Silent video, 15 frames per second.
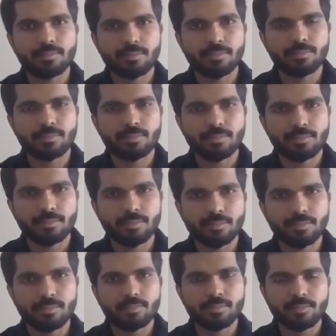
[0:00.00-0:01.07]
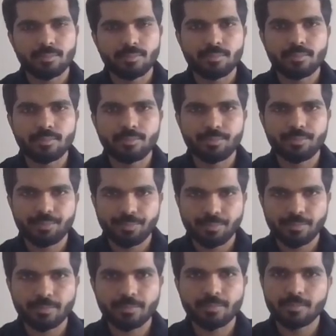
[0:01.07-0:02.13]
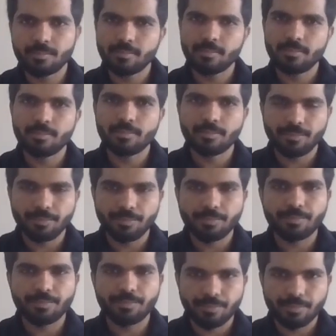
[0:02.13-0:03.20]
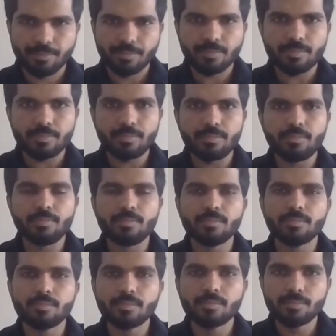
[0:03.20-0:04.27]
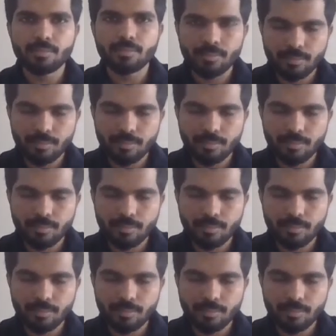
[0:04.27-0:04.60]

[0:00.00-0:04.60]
(not speaking)